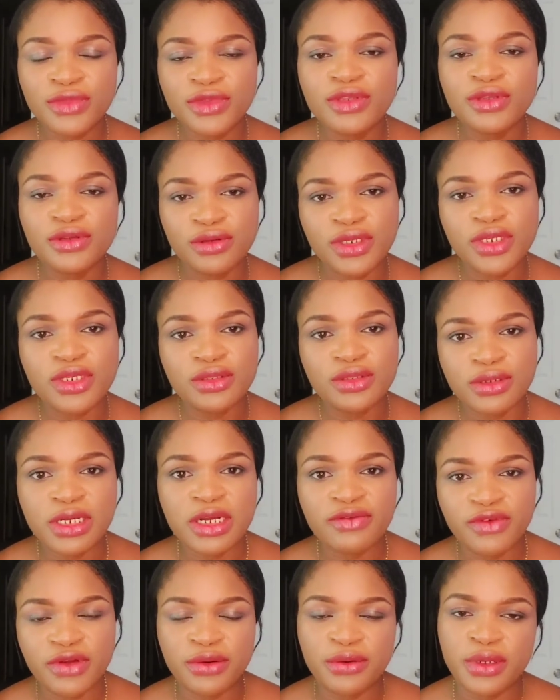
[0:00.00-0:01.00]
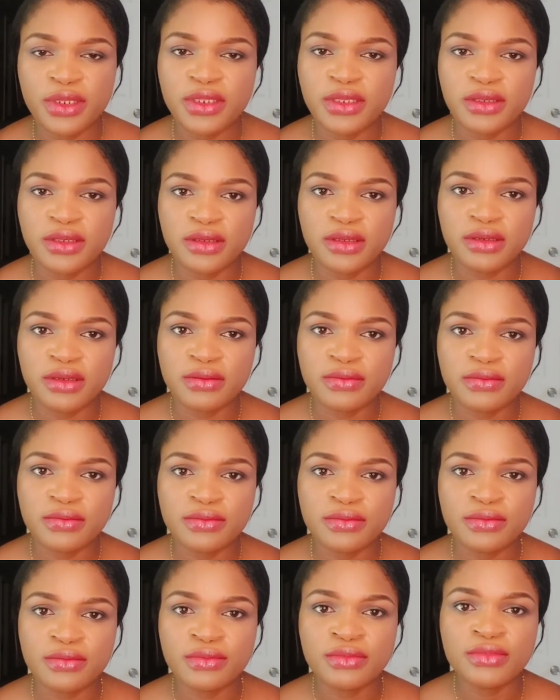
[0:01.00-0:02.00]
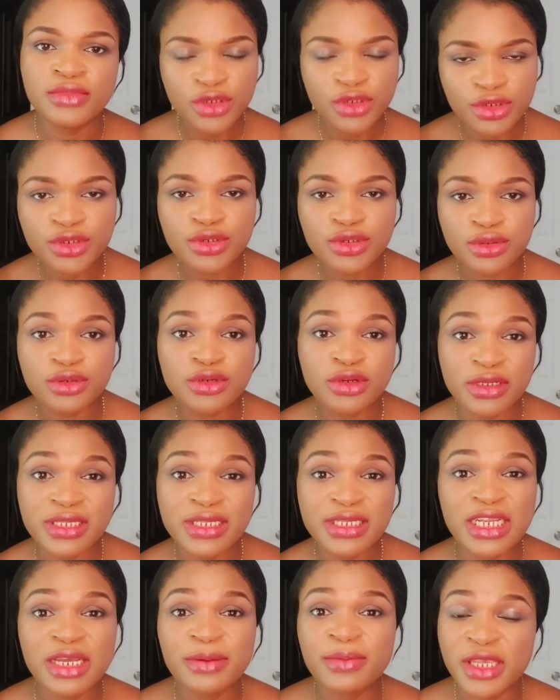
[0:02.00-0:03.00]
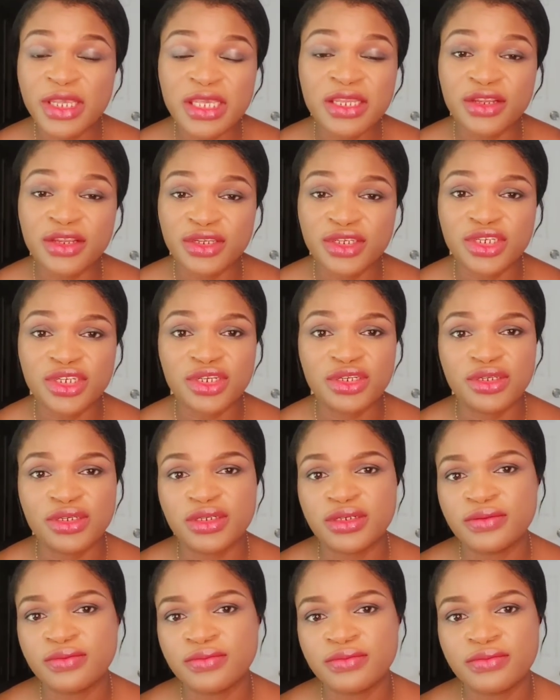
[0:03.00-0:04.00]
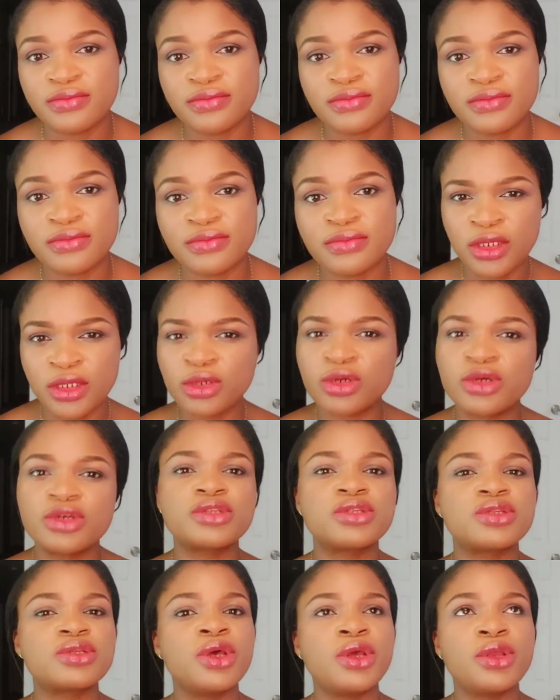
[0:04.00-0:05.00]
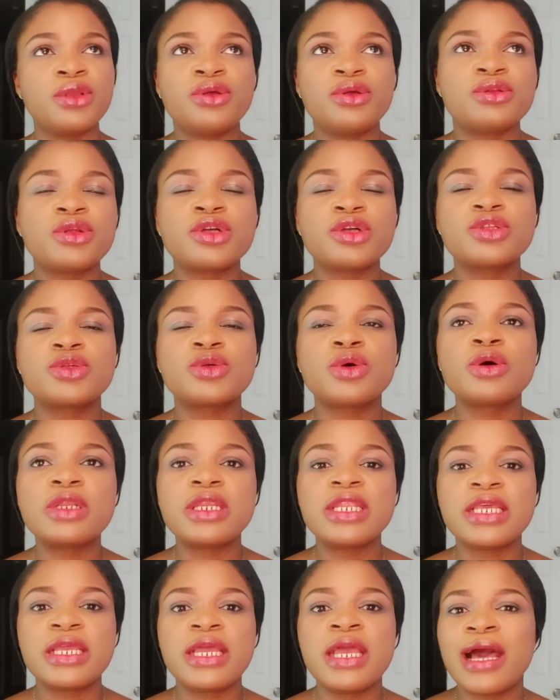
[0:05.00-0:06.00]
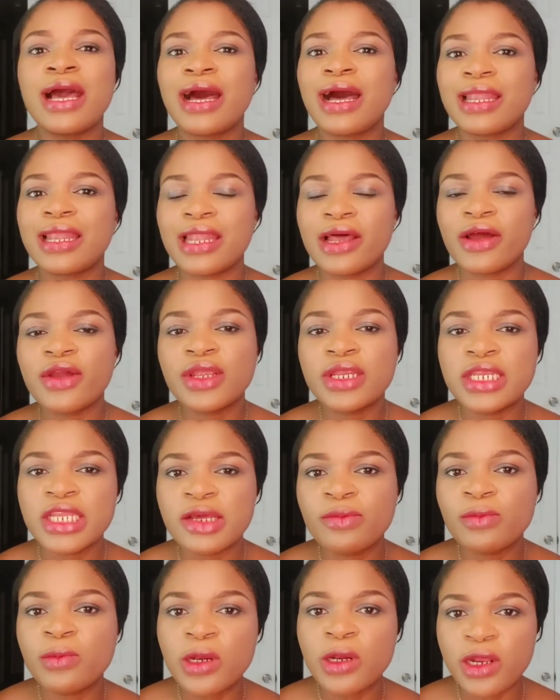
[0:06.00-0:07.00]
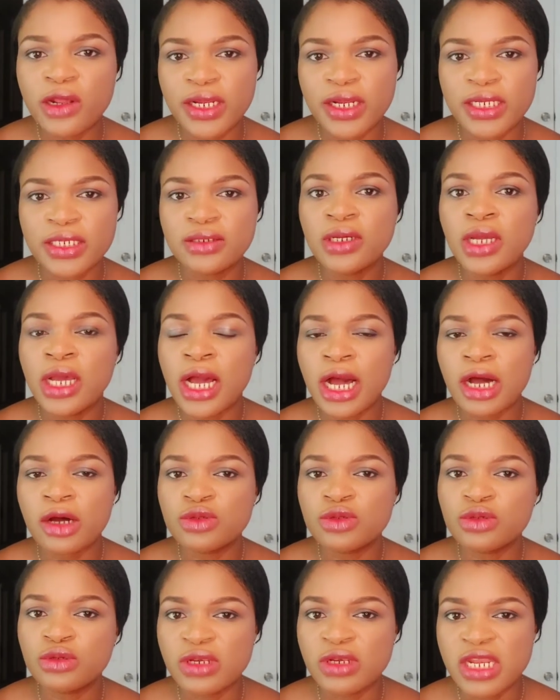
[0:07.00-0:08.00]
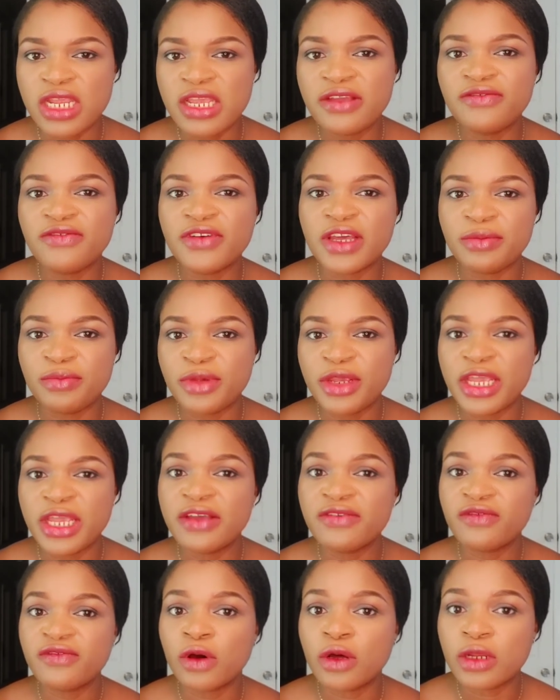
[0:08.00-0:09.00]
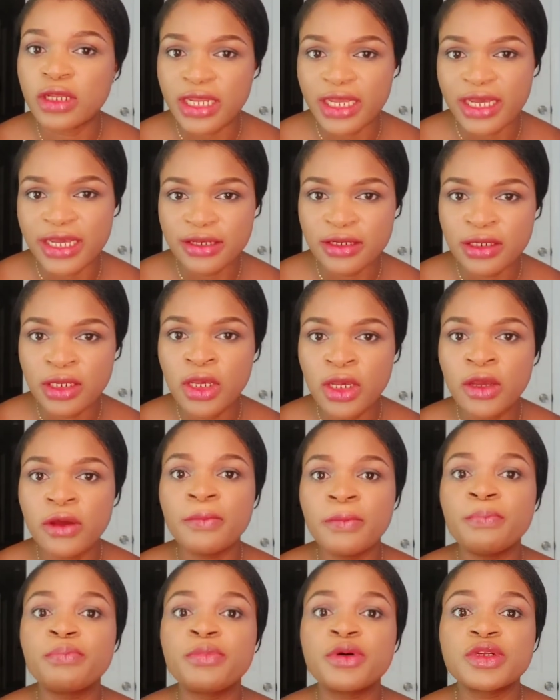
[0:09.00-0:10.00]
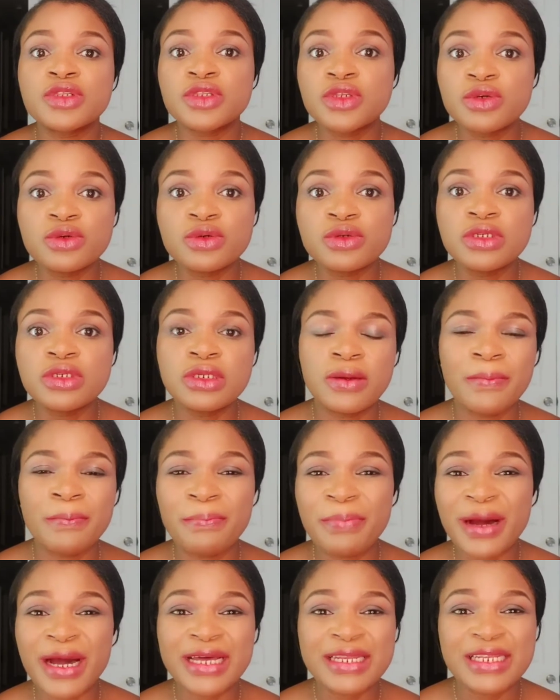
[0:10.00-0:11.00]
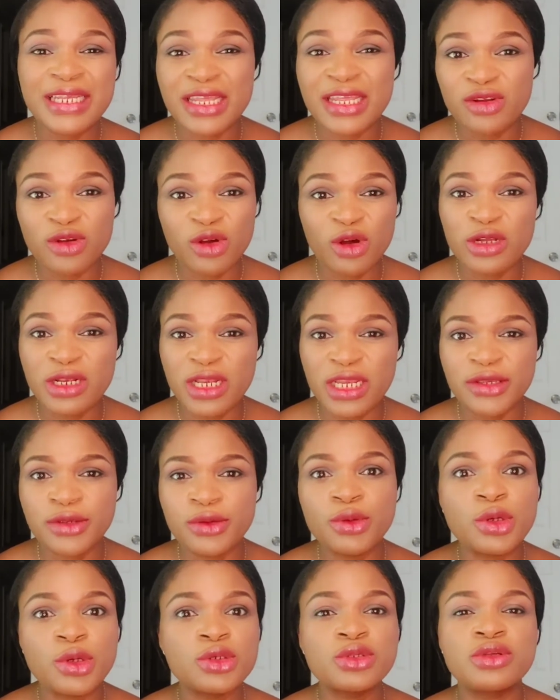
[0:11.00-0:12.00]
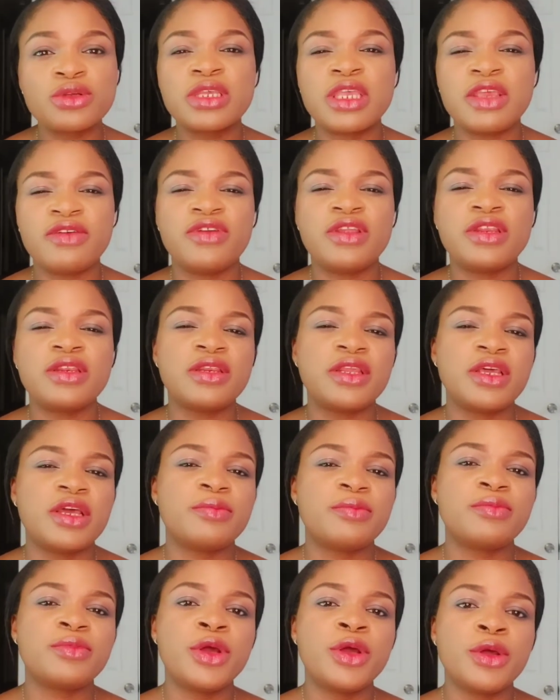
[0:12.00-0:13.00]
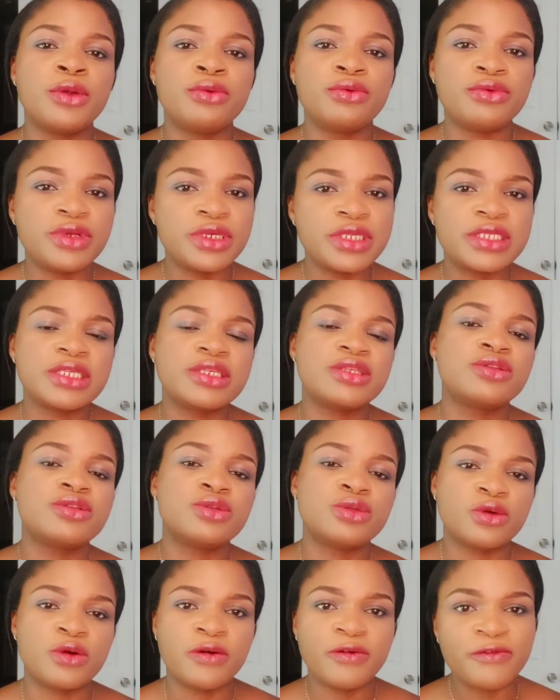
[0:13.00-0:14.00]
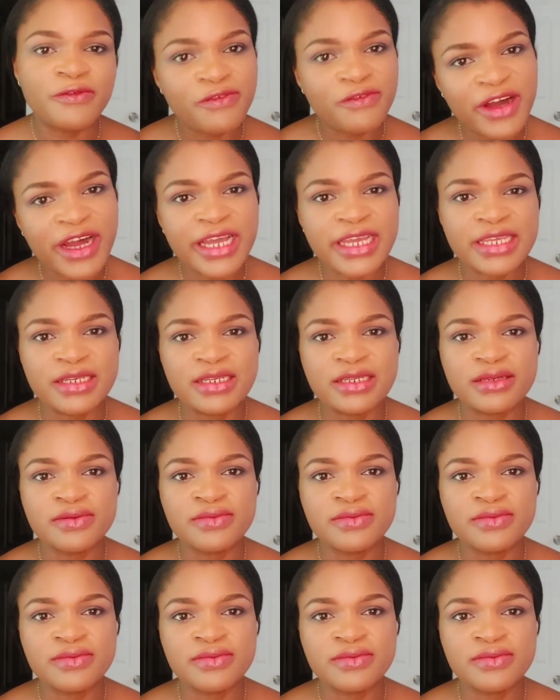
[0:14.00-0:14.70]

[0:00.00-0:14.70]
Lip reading: You need to have a rethink. You should consider making a change. Because you're not only allowing them learn how to live and behave online, both good, bad, and ugly, you're also giving them reason to confide